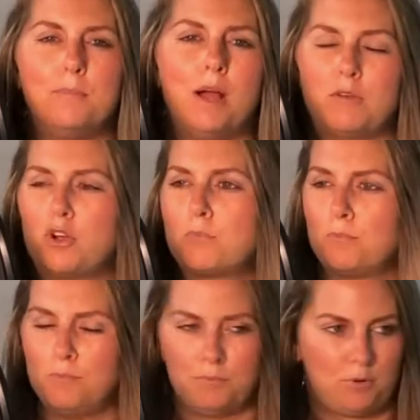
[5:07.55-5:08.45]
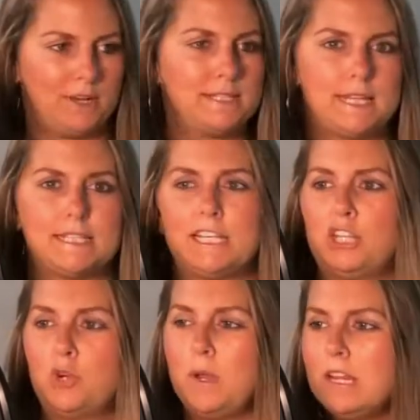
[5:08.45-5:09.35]
a princess, like
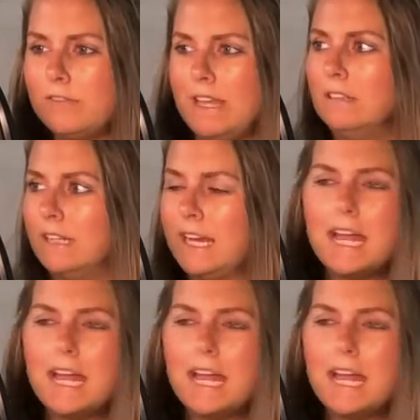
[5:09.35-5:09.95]
the Queen of England.